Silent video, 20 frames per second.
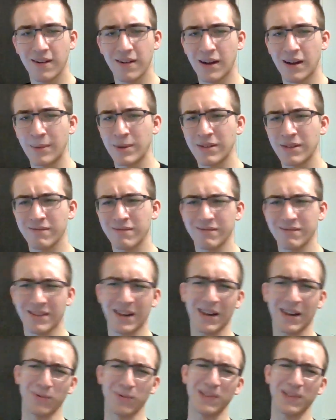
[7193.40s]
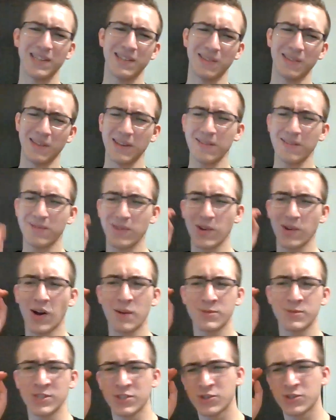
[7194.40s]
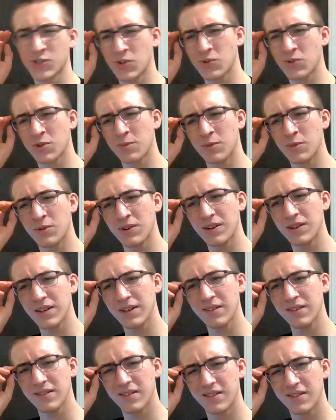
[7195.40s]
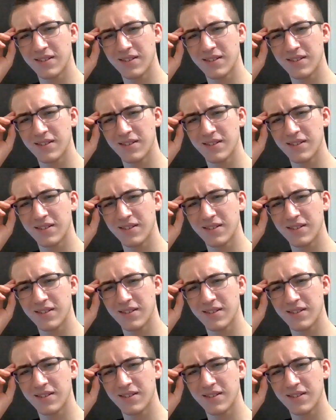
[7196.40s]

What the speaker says: I mean, can I really leave the object show community?